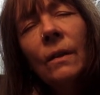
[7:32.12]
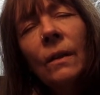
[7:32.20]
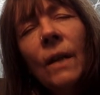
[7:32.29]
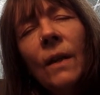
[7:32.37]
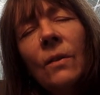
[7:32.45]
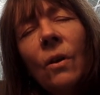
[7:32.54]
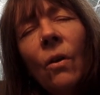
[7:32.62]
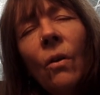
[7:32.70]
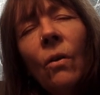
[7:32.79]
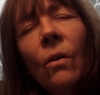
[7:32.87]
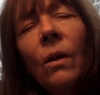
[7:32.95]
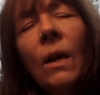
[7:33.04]
That's
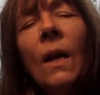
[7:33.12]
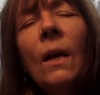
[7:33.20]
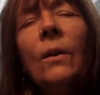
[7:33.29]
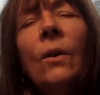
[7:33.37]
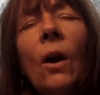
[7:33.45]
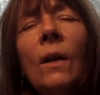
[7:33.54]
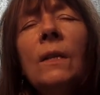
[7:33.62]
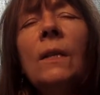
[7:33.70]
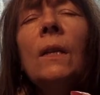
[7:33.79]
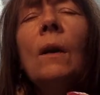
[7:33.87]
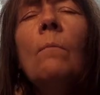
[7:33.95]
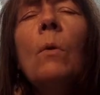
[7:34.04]
all. Not
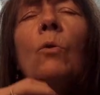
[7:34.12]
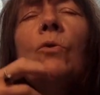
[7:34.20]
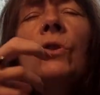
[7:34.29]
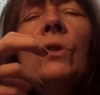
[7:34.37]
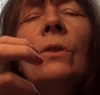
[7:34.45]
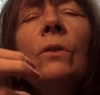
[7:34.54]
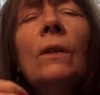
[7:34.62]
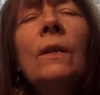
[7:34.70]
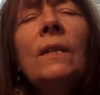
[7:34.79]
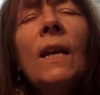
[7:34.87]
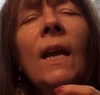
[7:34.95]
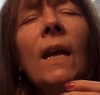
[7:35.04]
the emotional
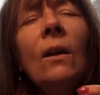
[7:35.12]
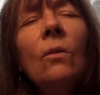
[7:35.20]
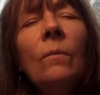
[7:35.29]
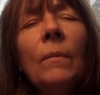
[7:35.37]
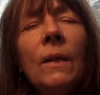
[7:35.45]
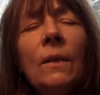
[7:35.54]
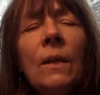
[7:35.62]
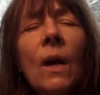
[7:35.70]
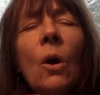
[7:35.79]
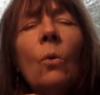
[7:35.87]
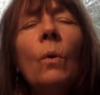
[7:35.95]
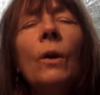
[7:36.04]
entanglement
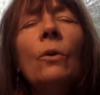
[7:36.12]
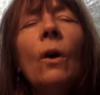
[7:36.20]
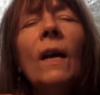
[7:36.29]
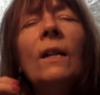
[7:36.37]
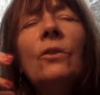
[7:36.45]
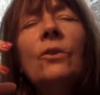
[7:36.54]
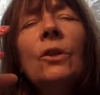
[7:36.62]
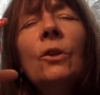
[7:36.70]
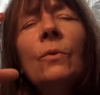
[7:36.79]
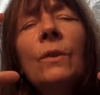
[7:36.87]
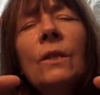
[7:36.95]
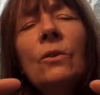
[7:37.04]
where your energy
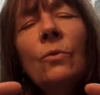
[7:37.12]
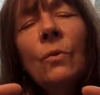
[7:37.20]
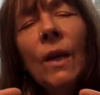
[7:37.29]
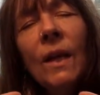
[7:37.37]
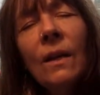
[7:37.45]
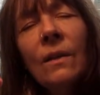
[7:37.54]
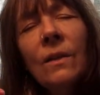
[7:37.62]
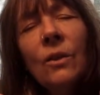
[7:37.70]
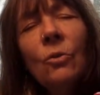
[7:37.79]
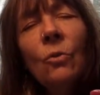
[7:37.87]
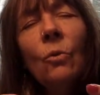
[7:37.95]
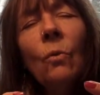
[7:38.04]
goes into theirs and
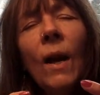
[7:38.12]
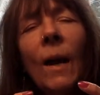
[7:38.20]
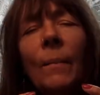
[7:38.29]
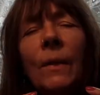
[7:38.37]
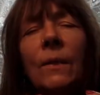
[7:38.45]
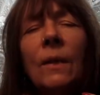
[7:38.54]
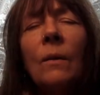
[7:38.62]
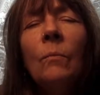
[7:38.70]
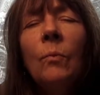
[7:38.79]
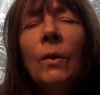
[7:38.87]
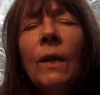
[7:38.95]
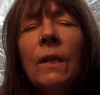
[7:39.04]
you grab it and
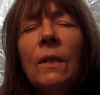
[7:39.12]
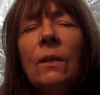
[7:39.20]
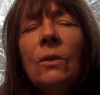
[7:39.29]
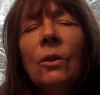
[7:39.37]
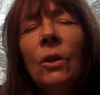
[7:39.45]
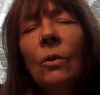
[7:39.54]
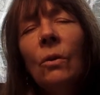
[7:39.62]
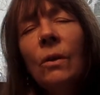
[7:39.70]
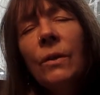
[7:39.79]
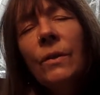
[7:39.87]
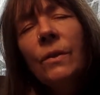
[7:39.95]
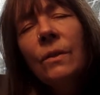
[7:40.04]
bring it into
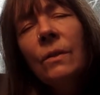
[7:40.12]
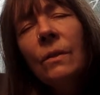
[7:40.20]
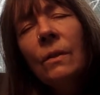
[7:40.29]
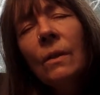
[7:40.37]
yours.